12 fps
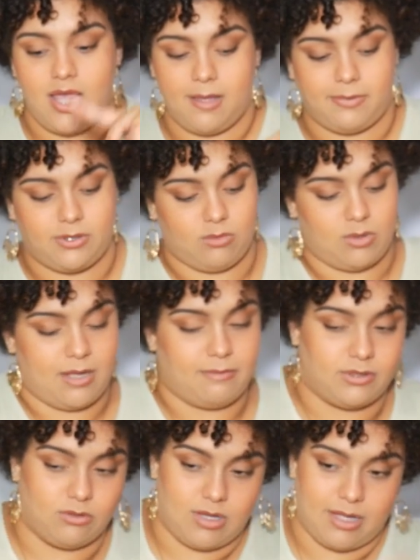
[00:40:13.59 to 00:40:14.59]
Episode,
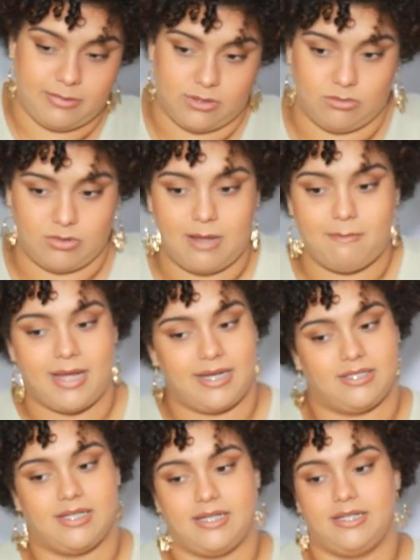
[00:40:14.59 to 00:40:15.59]
episode, episode. I'm not
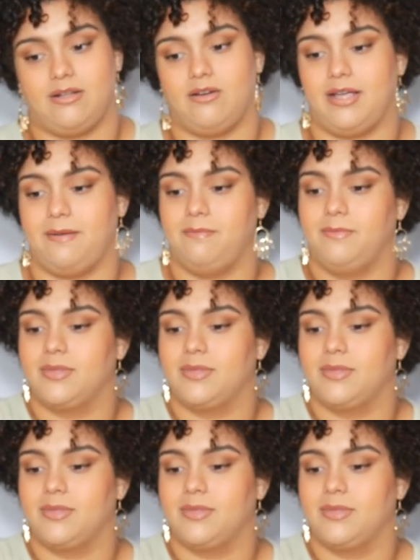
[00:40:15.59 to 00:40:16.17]
excited. All right.